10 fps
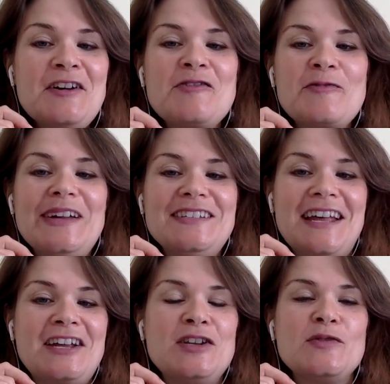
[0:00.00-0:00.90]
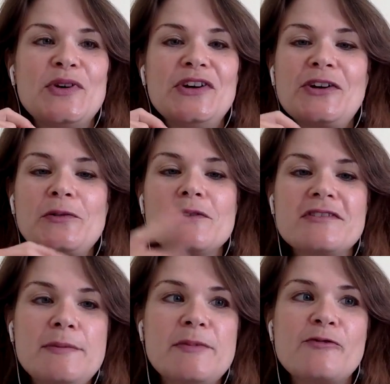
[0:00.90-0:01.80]
of my second book on the
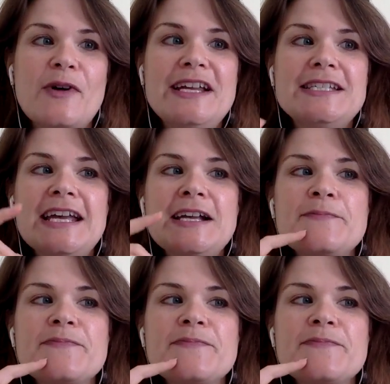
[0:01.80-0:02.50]
theme of waiting.